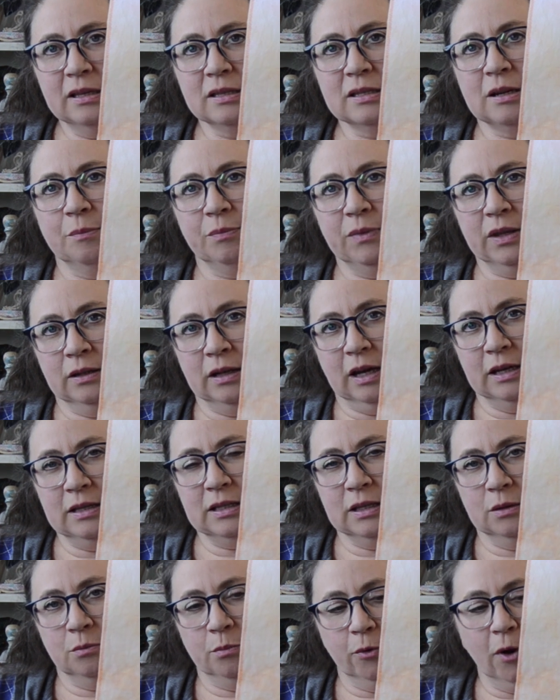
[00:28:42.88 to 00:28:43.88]
something
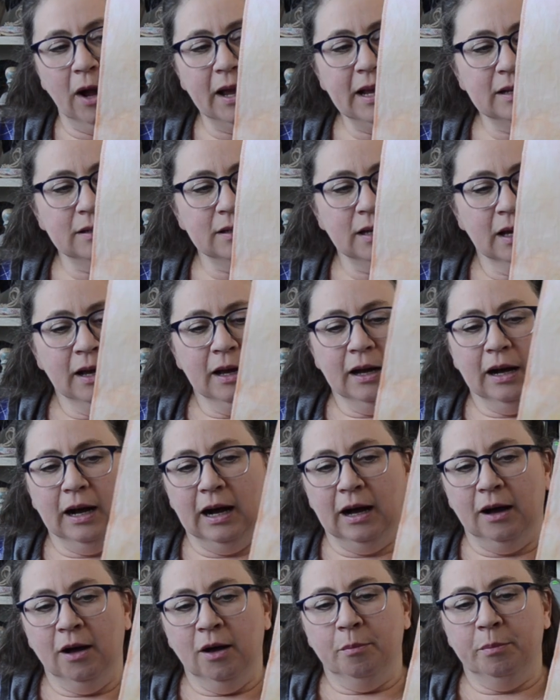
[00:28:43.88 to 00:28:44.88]
nice and bright,
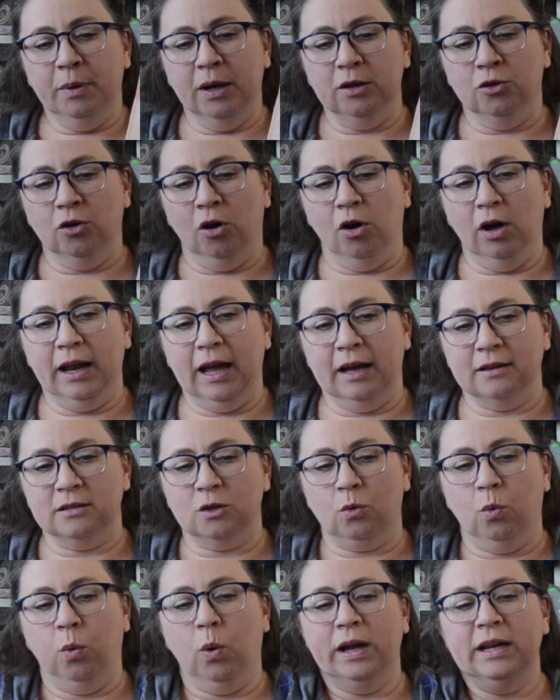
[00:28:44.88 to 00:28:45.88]
but not
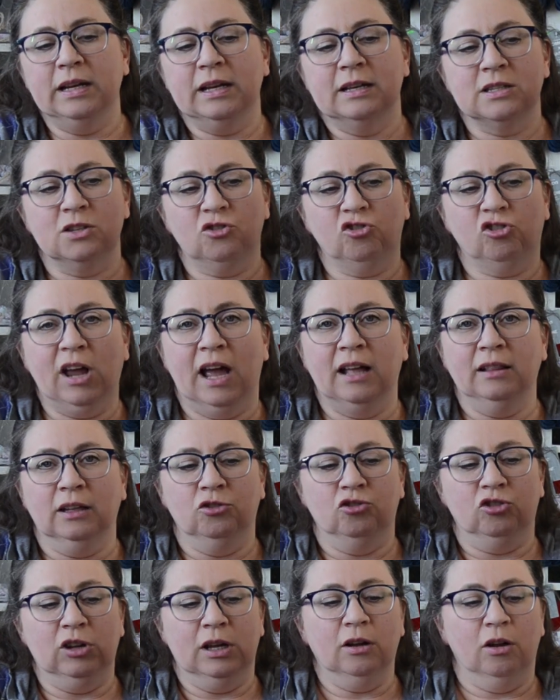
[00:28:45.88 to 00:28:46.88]
as quite as
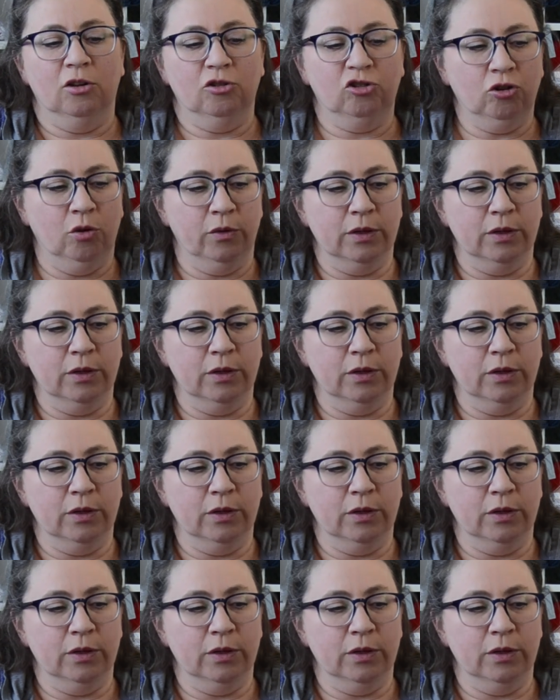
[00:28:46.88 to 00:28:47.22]
challenging. I'll show